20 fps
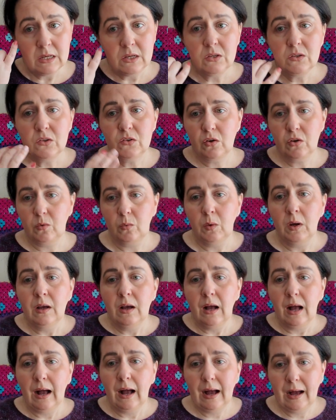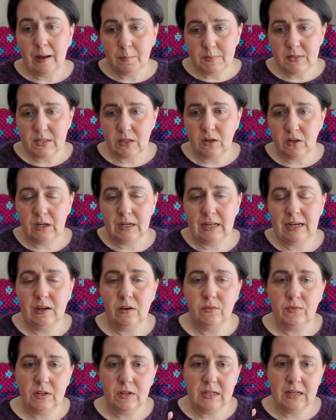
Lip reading: So absolutely love it.